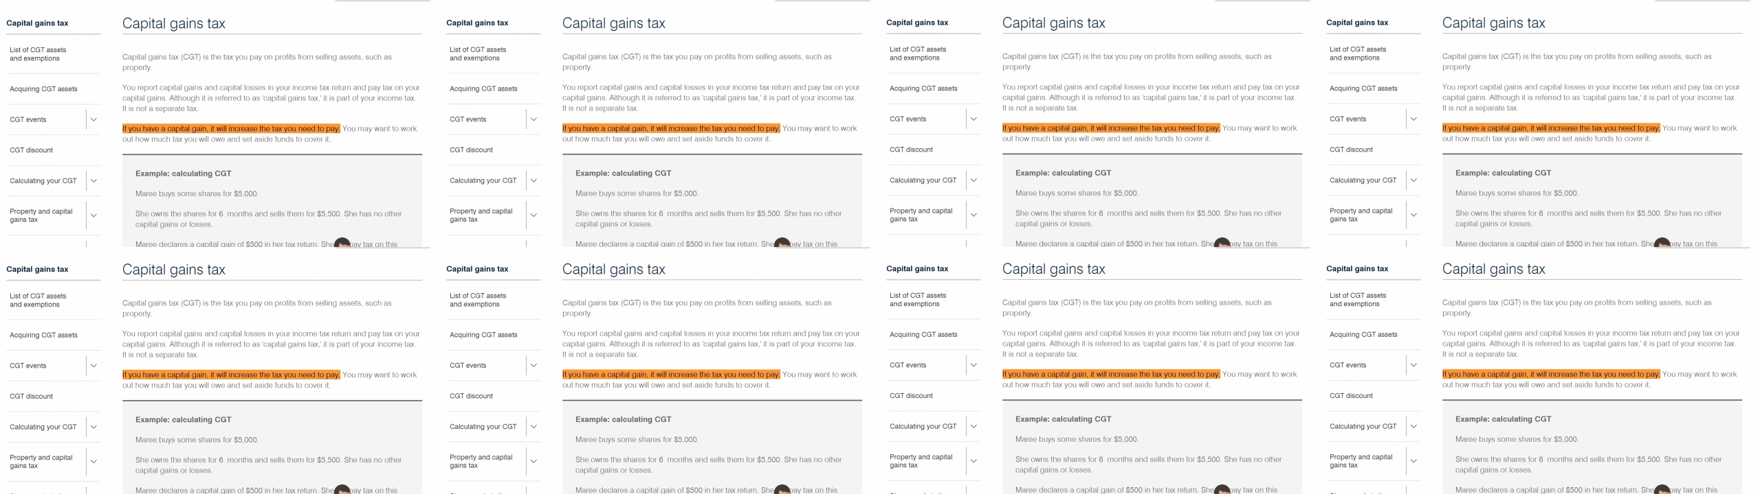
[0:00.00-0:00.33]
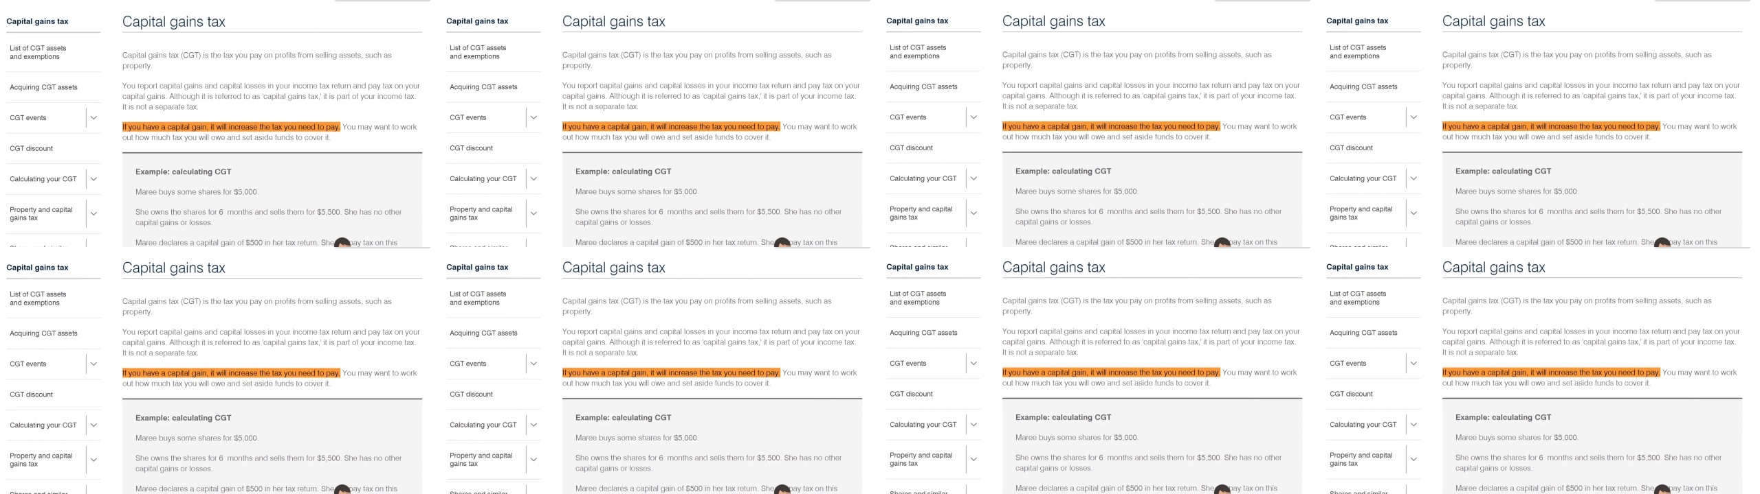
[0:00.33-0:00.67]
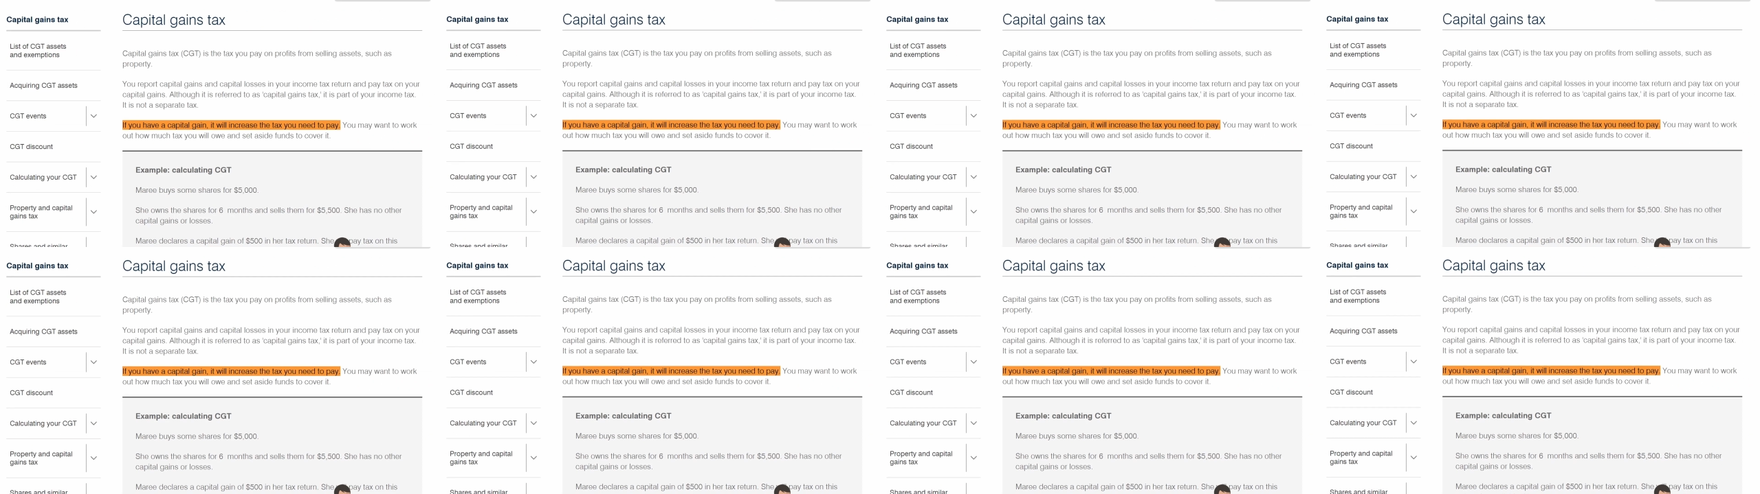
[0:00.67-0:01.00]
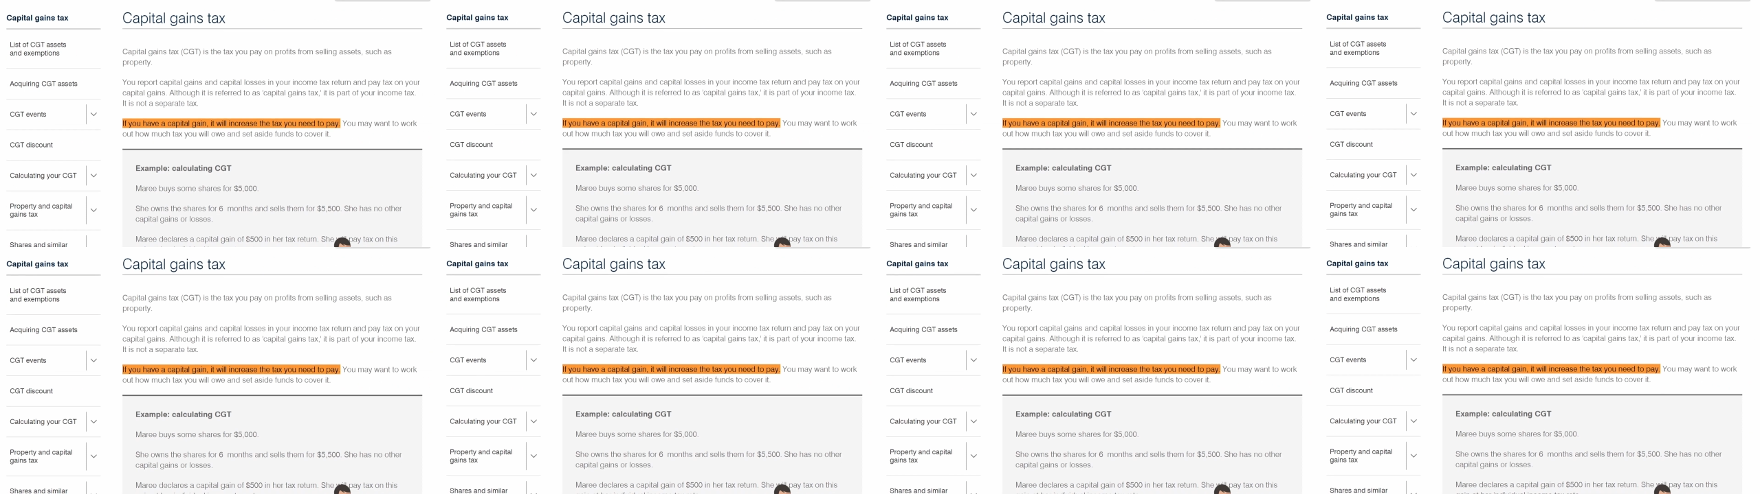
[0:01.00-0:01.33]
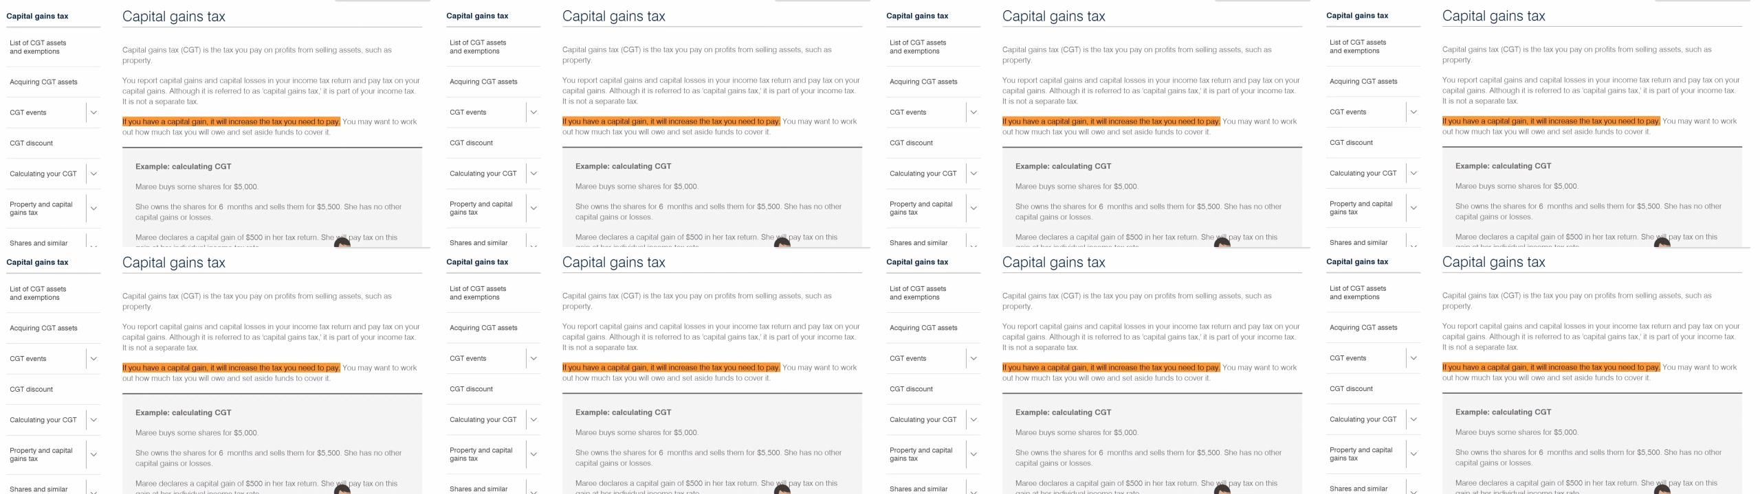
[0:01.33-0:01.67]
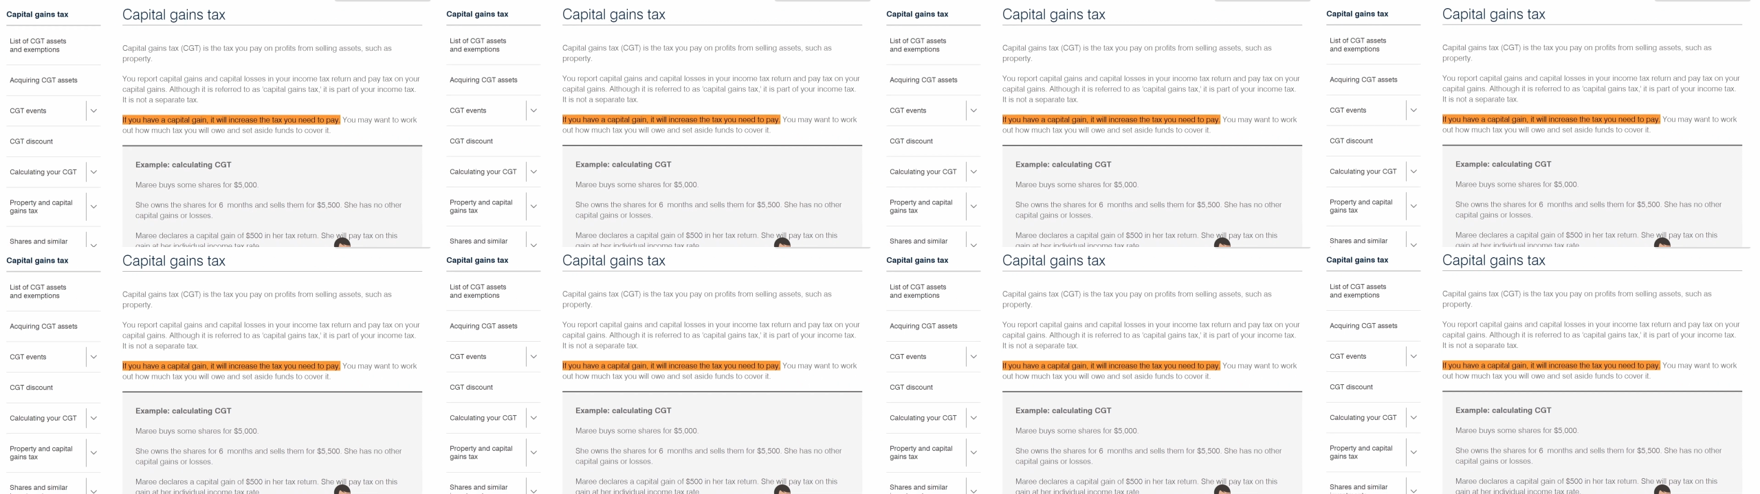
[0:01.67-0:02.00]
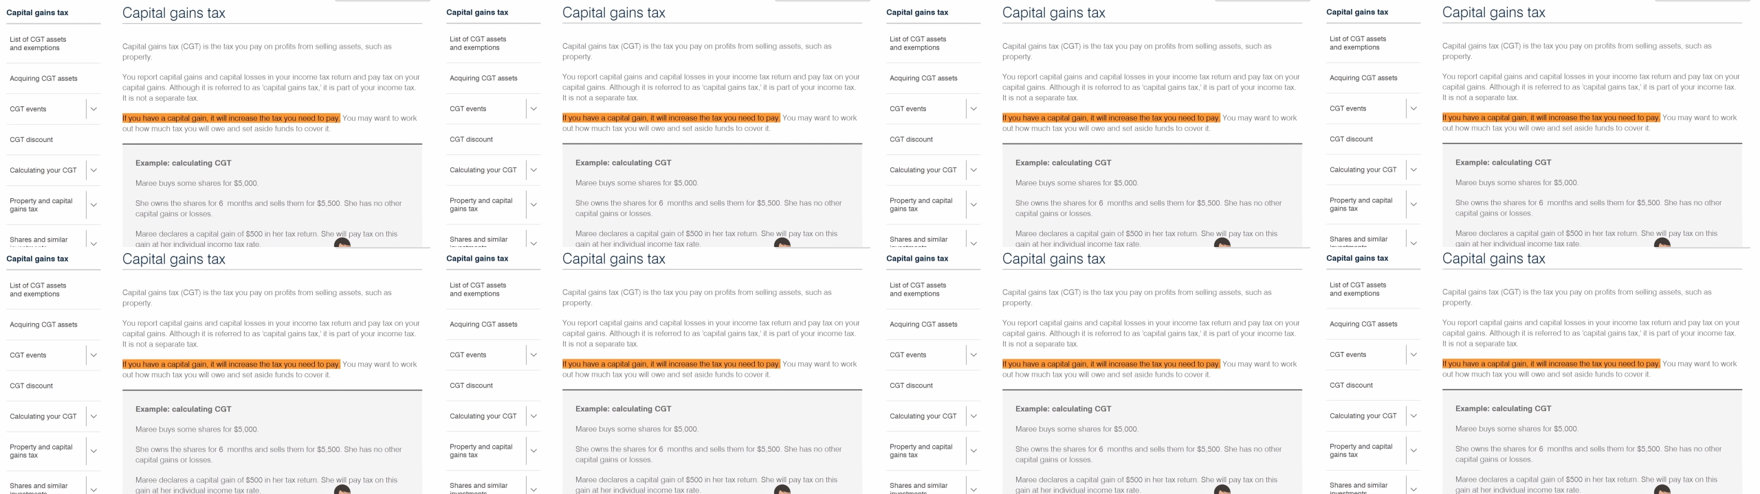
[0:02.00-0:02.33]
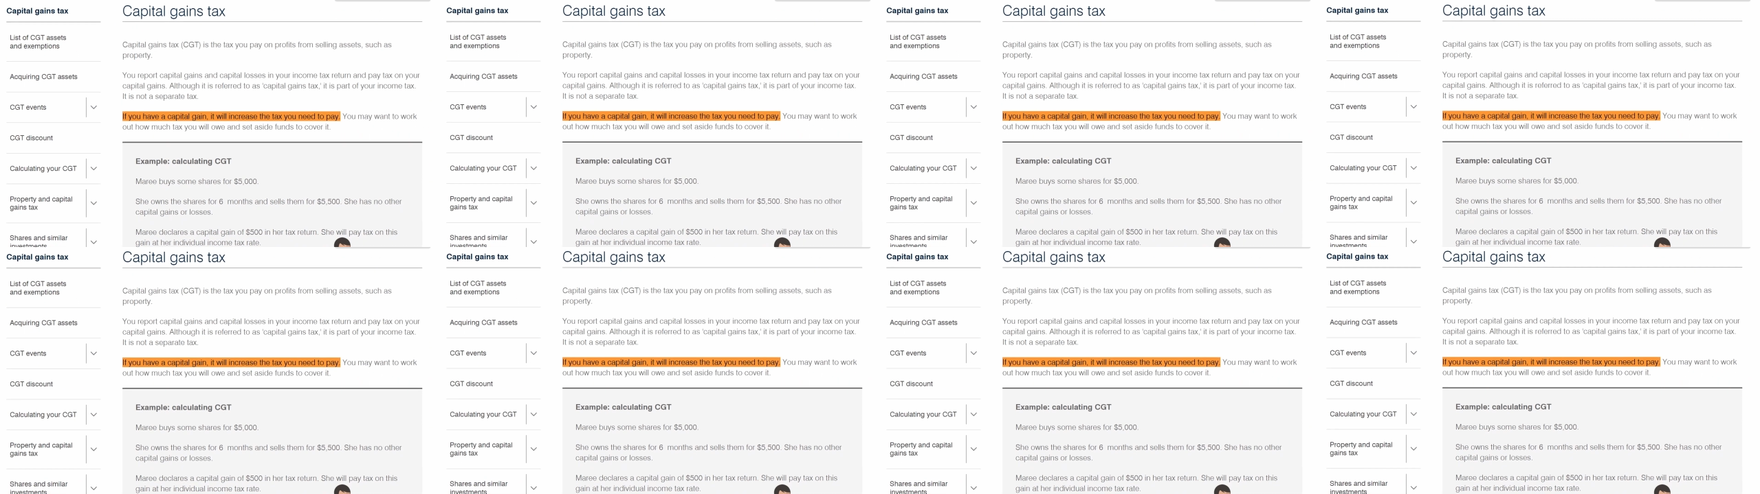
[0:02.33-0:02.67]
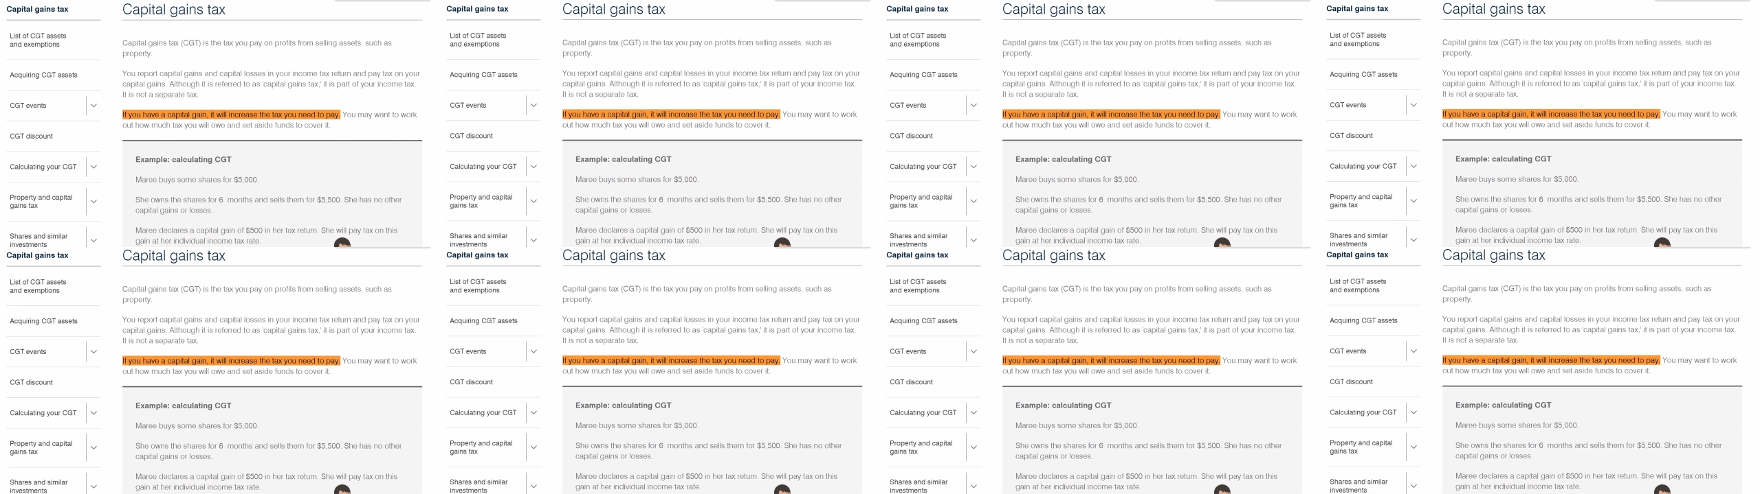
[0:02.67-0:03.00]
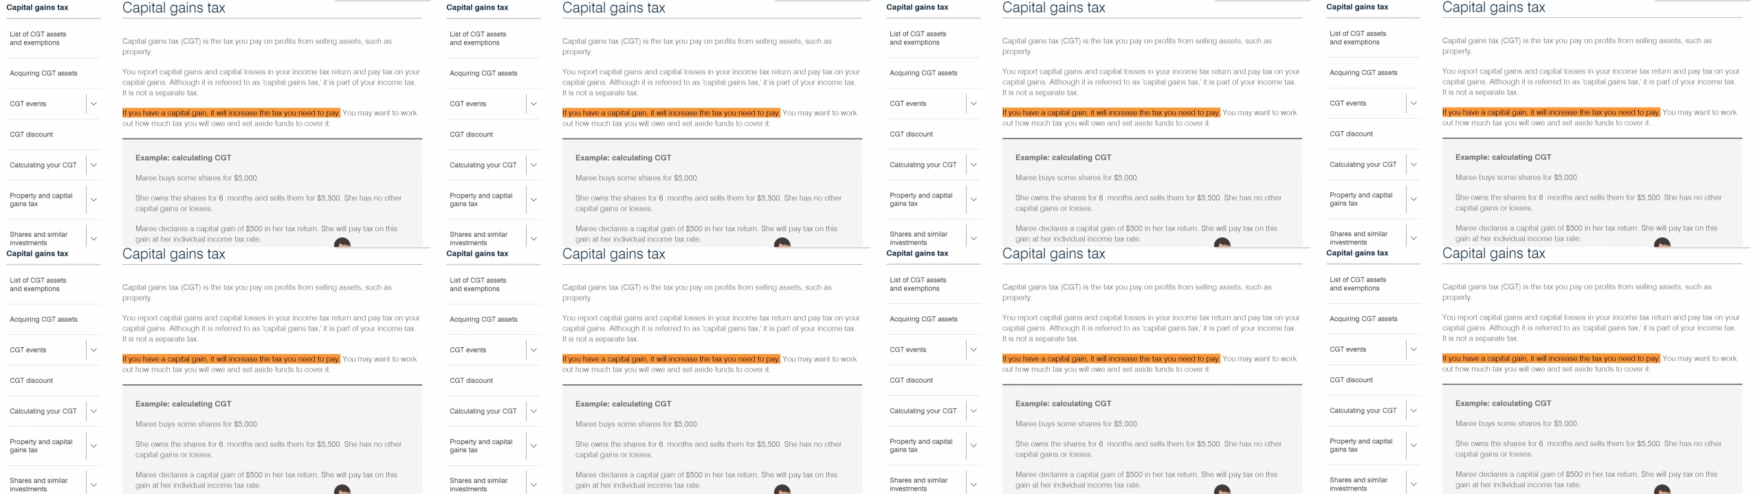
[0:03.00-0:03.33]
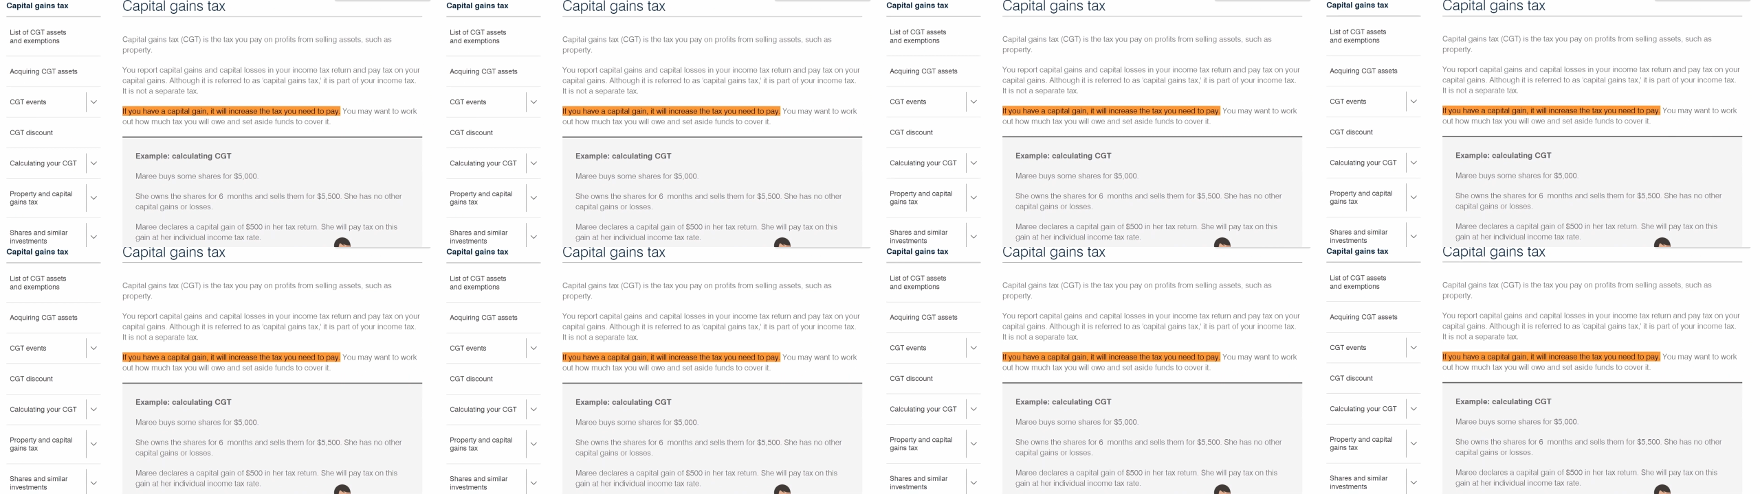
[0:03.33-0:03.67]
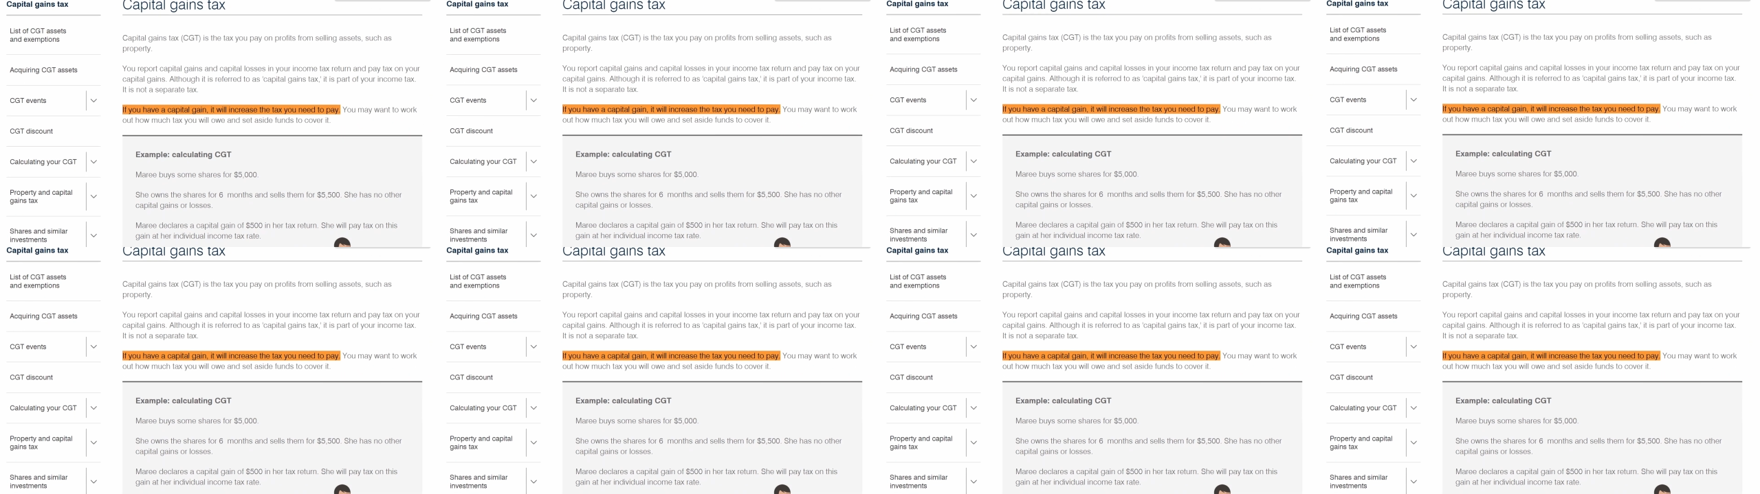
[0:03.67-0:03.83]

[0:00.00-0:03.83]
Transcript: (no speaker visible)